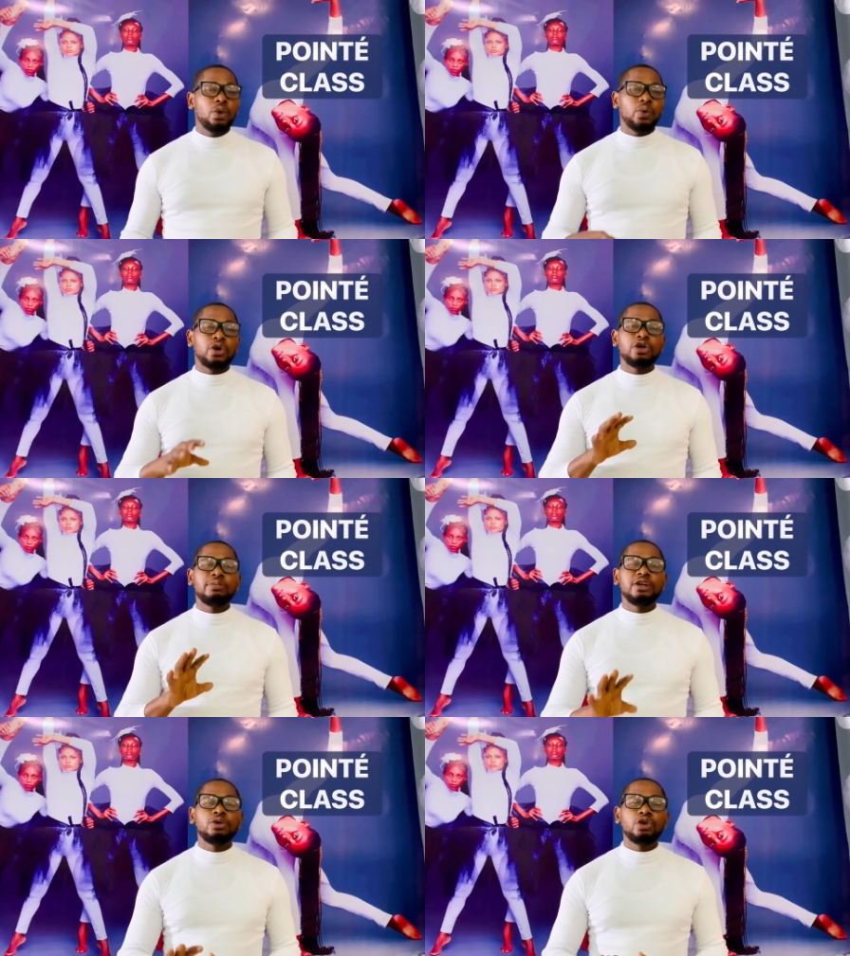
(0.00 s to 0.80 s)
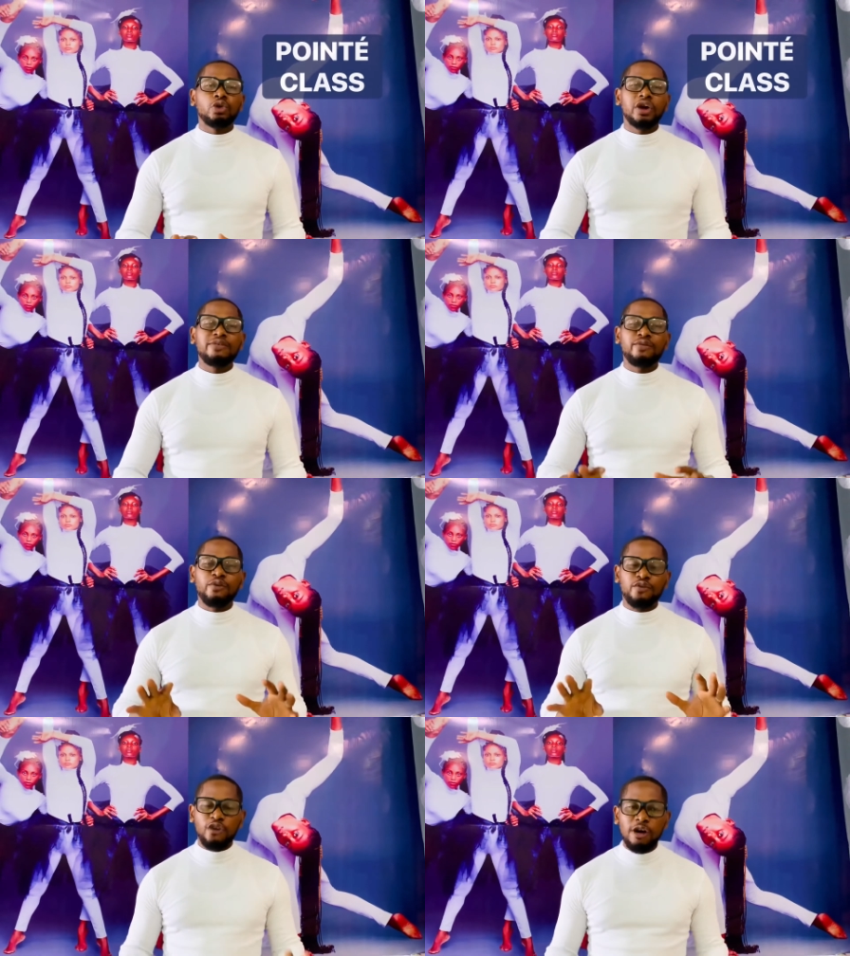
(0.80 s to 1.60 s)
We're going to be running for
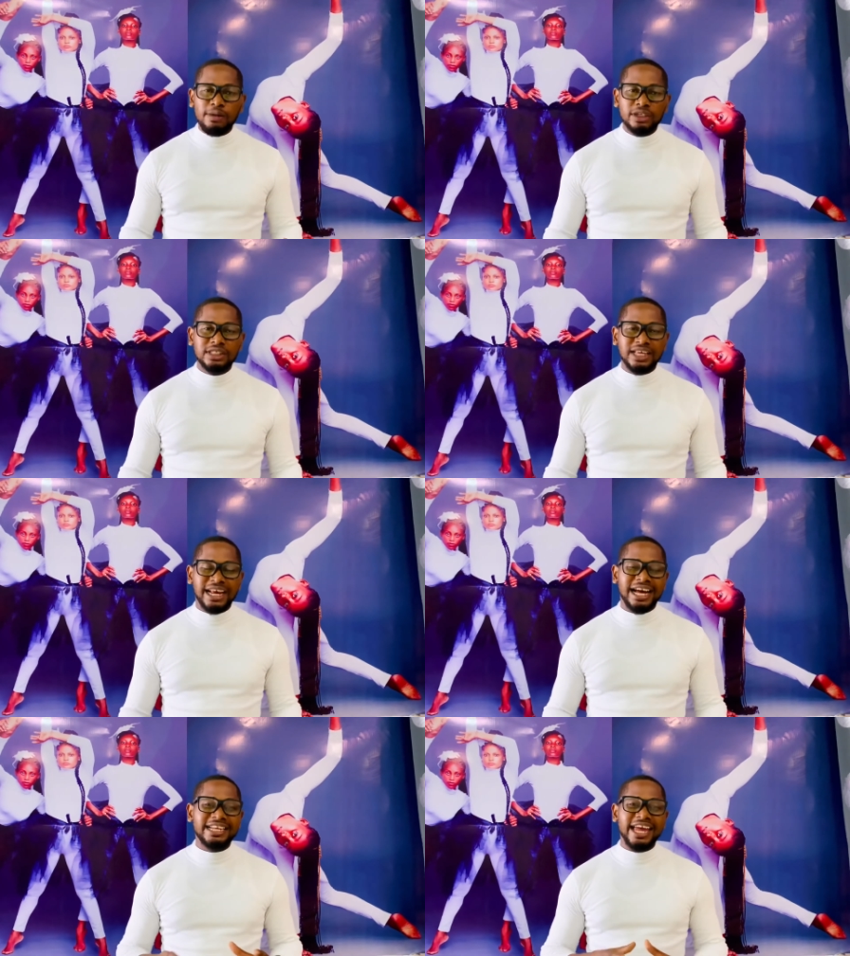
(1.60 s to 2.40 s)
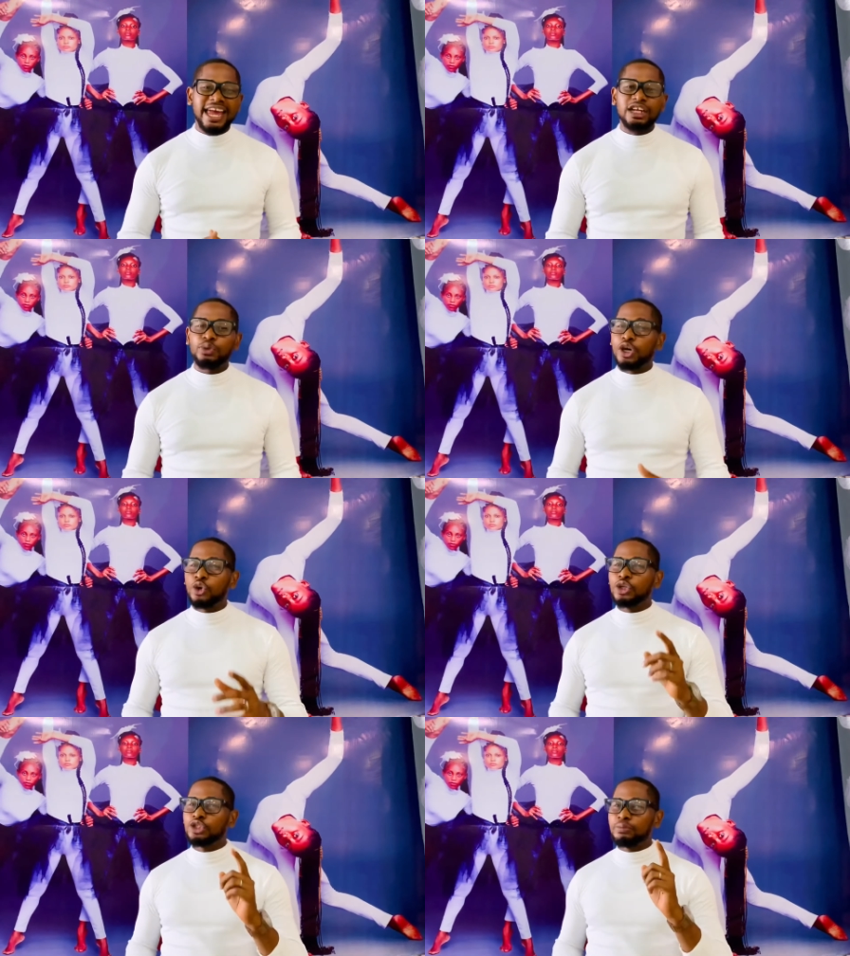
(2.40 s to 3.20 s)
four months and at the end, we're
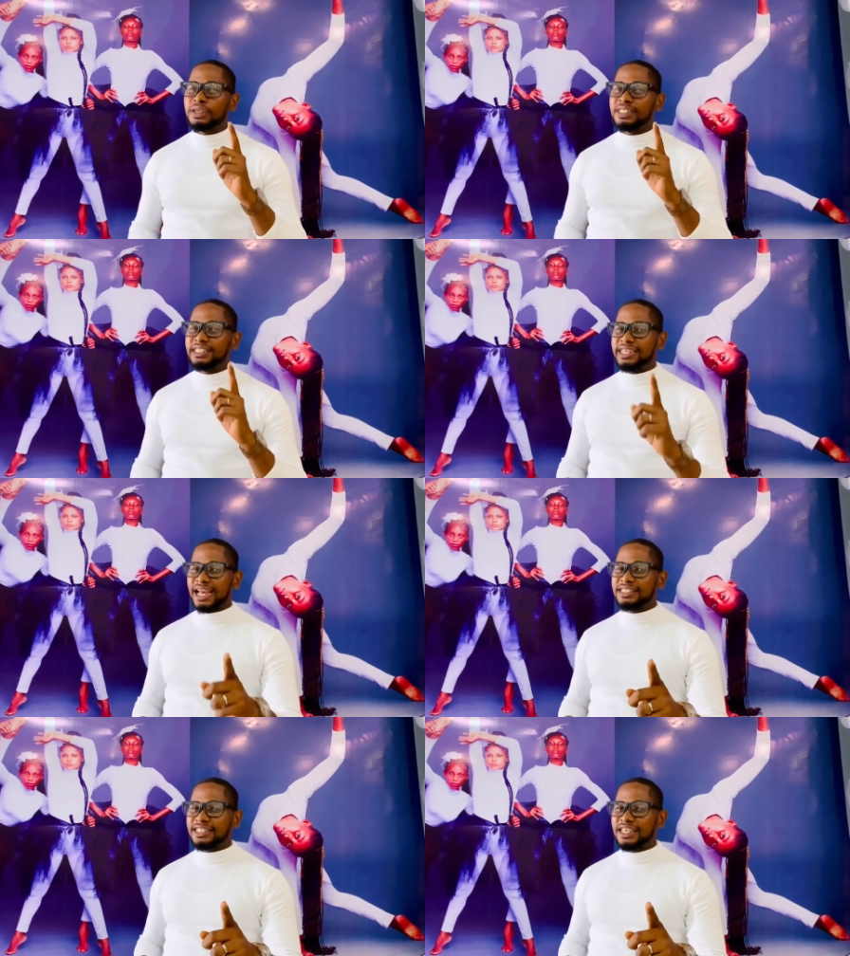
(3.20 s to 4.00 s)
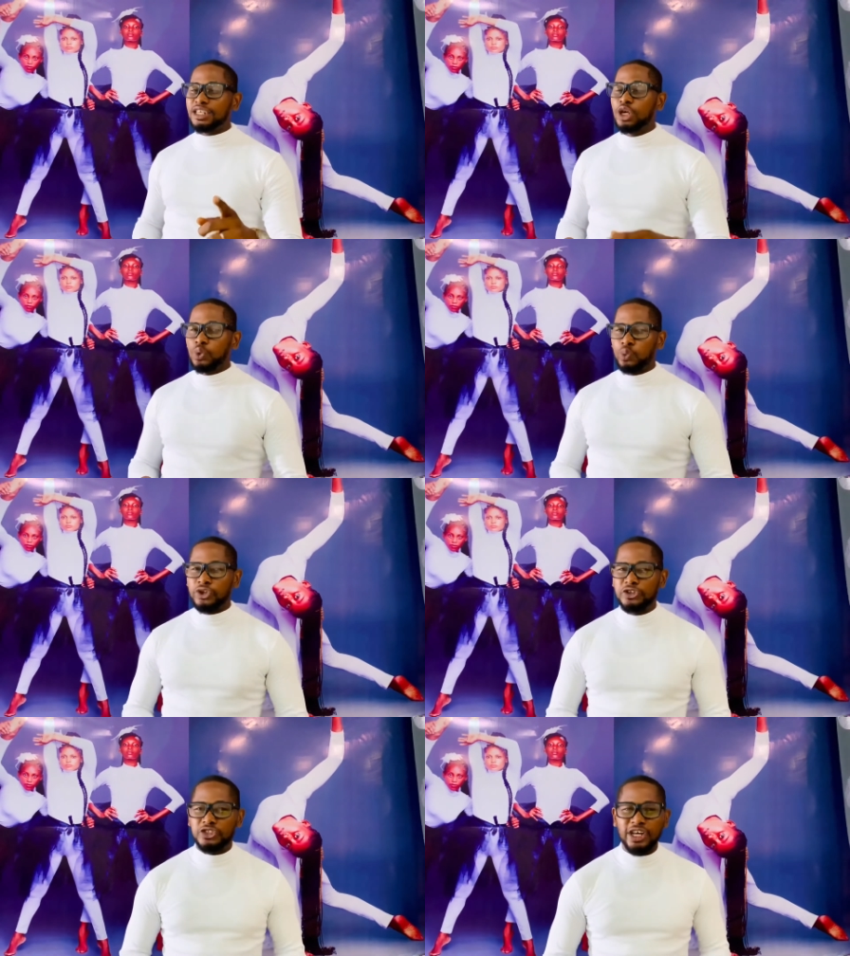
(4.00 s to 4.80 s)
going to be dancing with
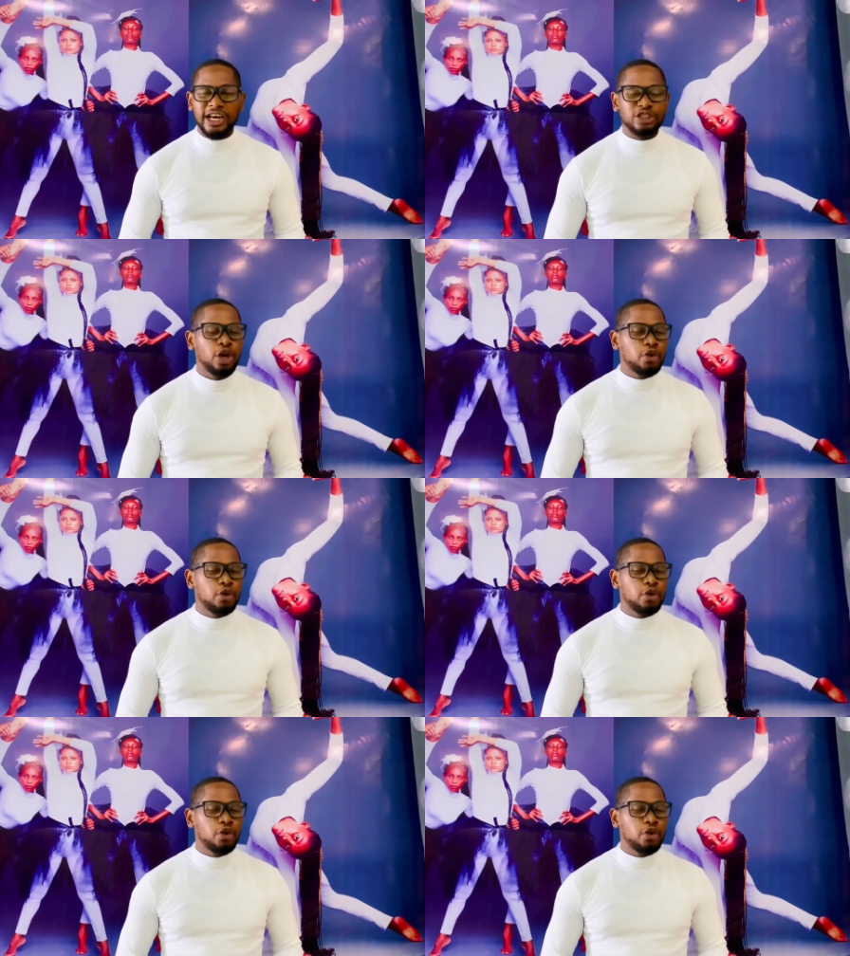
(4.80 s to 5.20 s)
the stars.